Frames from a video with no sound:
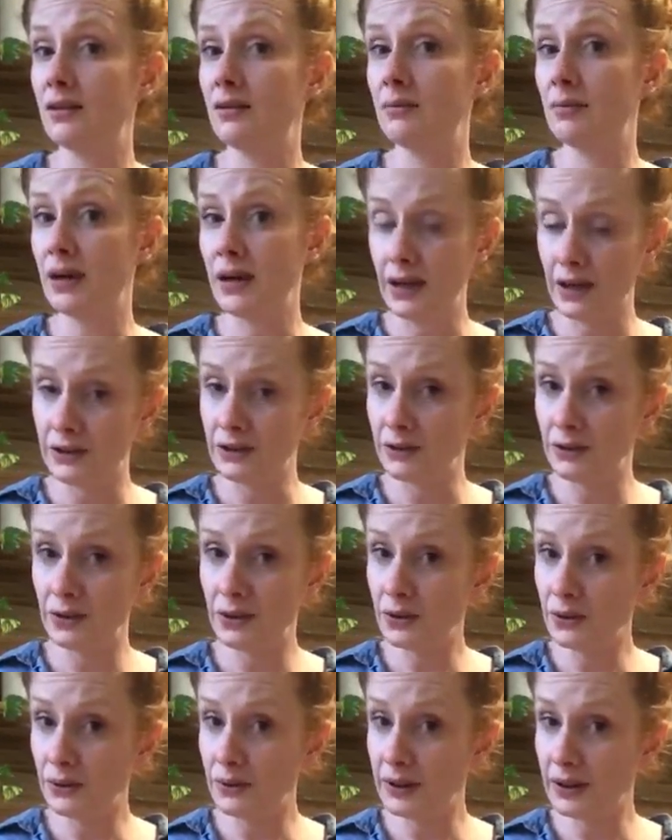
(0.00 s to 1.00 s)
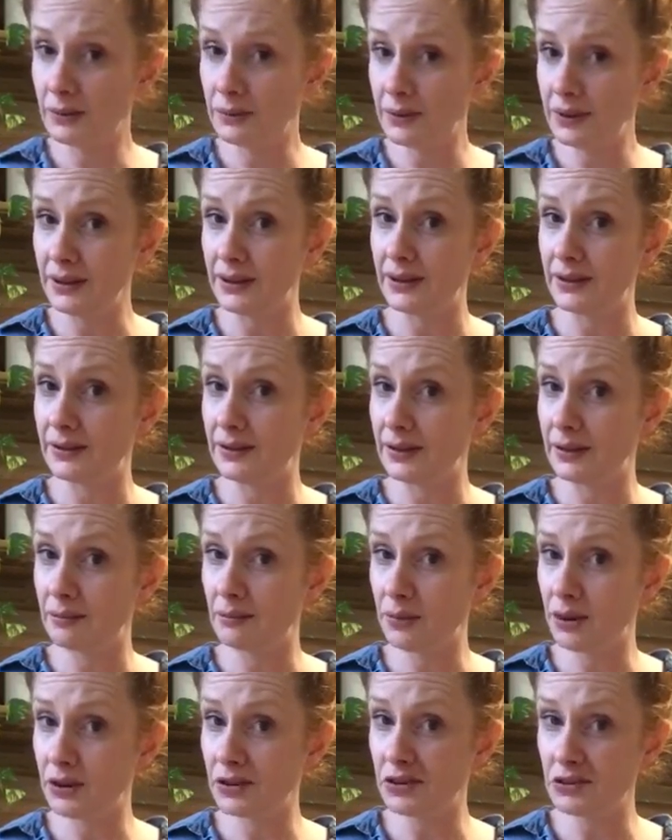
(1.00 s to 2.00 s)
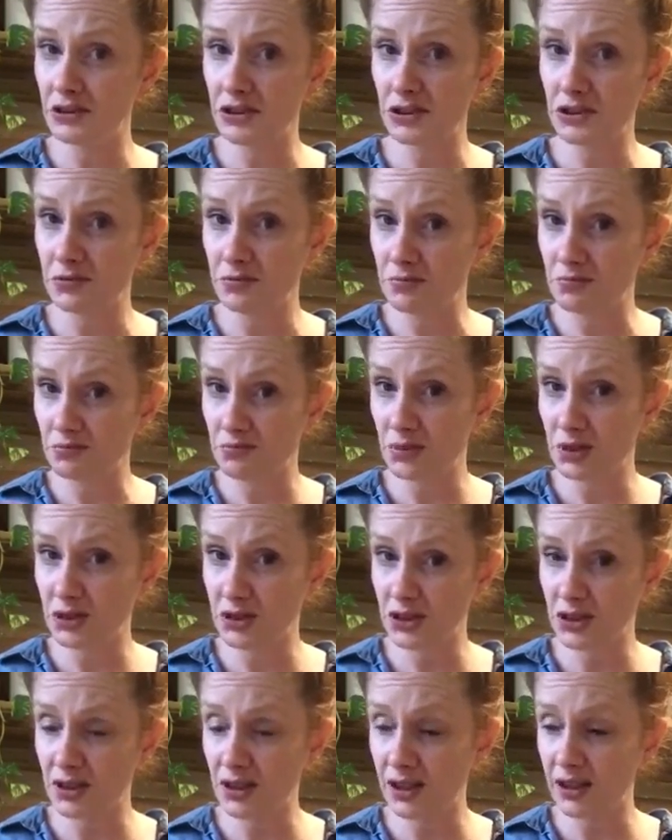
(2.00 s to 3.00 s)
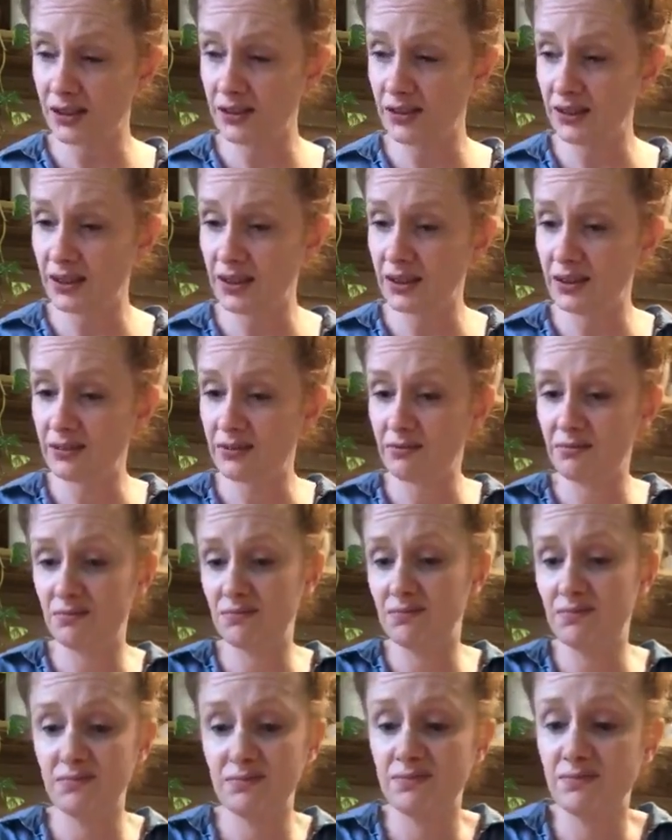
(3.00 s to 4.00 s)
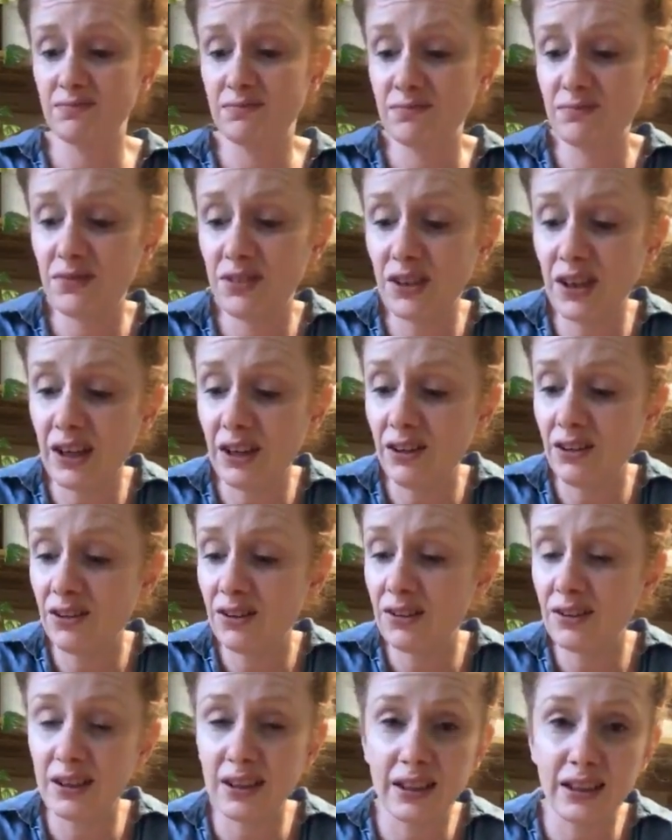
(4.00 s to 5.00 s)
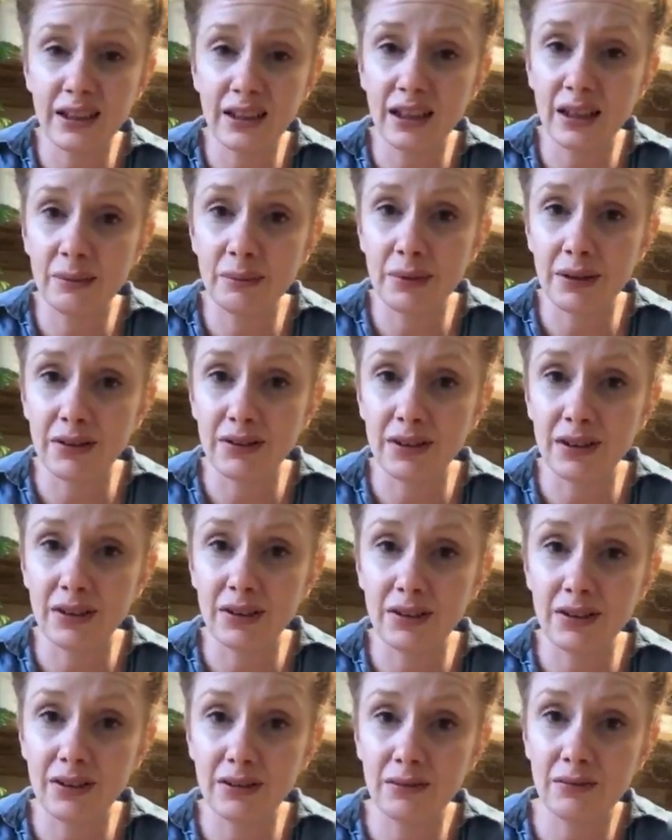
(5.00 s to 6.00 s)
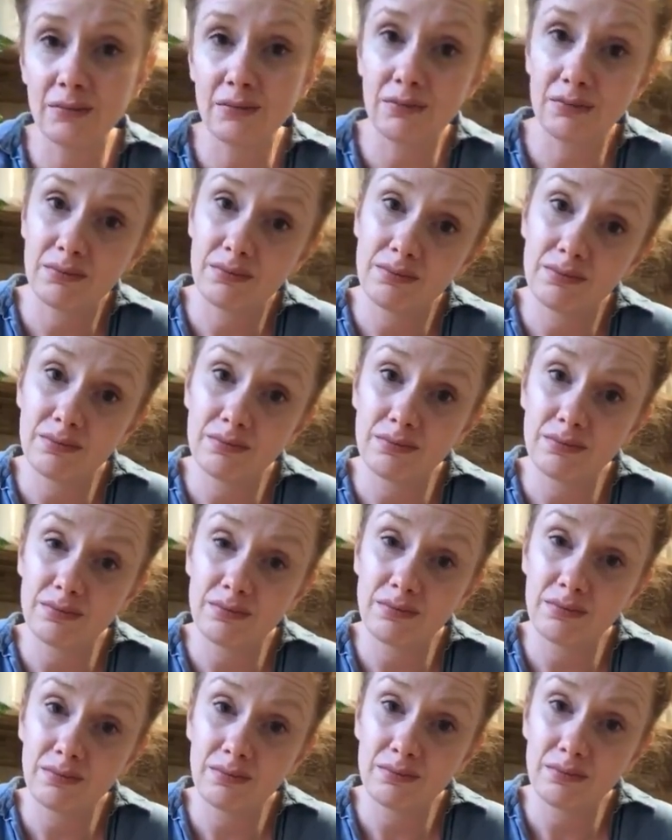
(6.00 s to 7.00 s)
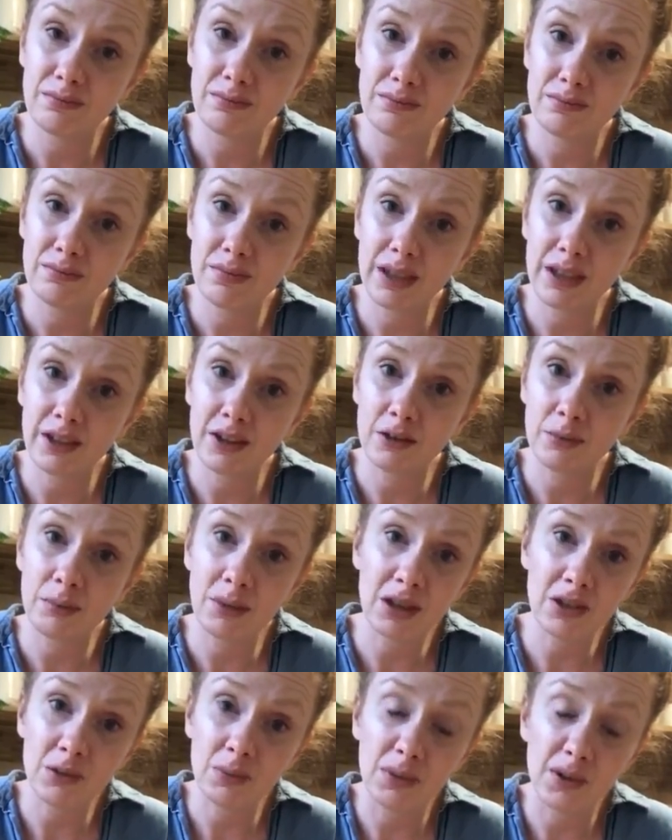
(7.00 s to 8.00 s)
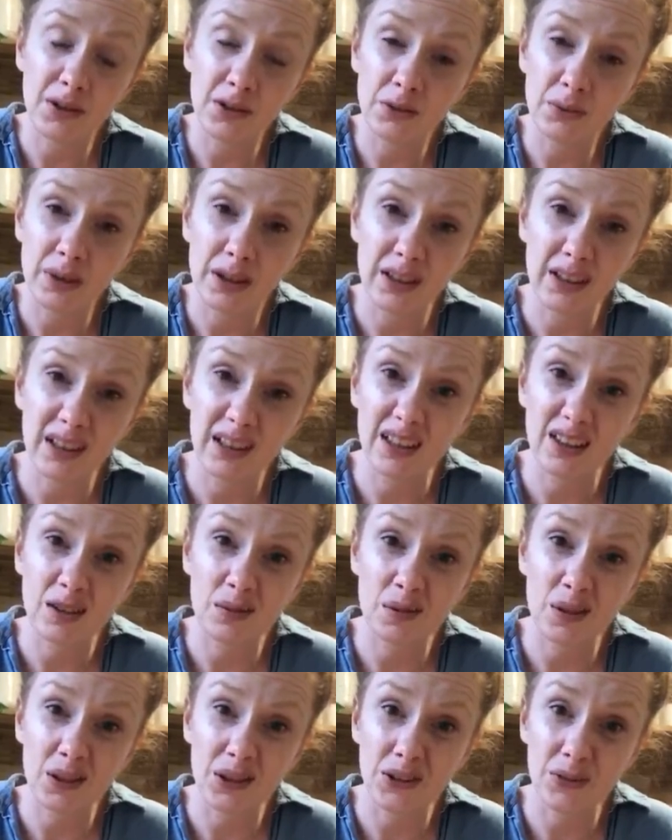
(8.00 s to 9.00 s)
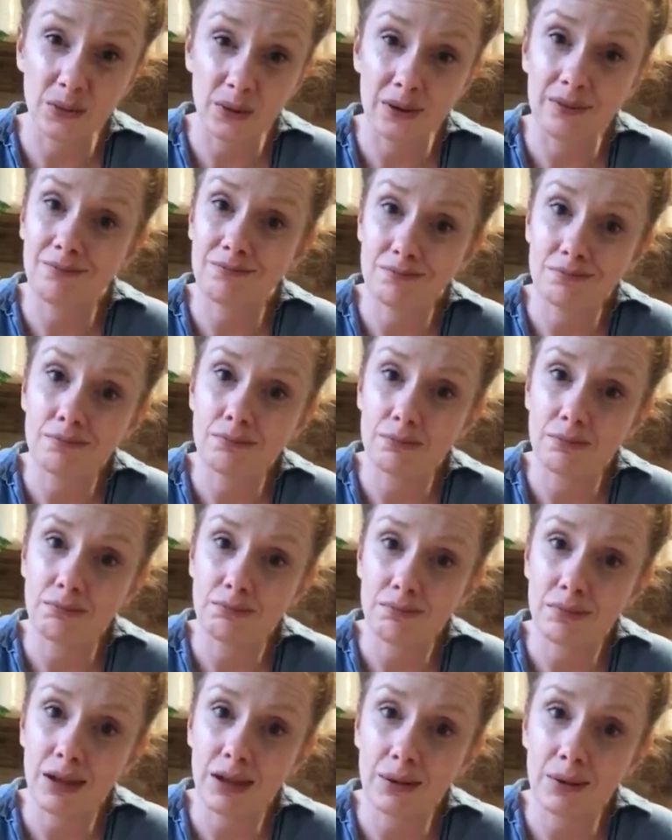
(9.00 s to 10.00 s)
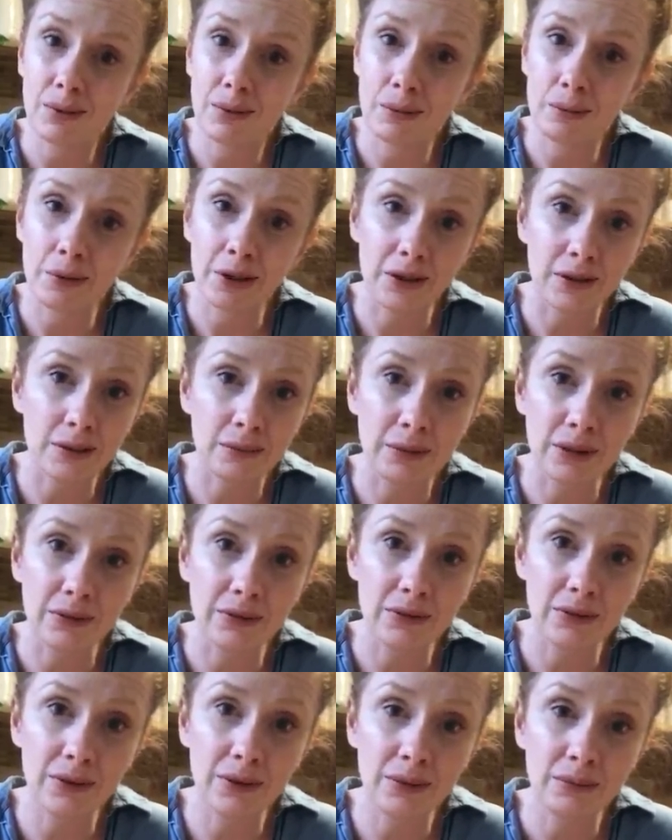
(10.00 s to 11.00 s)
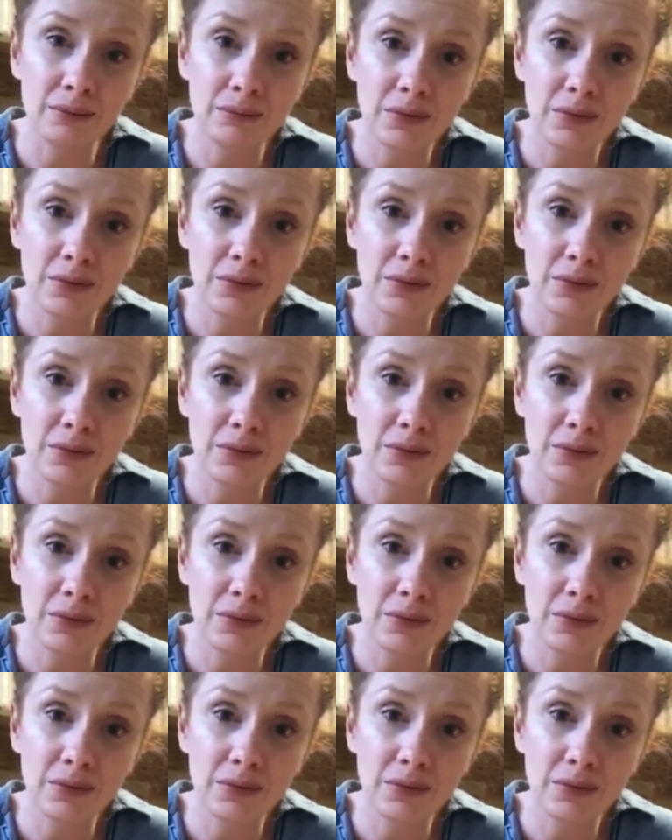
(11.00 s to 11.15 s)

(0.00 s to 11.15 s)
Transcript: but I do know quite a bit. Like merchandising, sales, any of that business. Ladies, men's sportswear, kids sportswear. I know what I'm talking about. So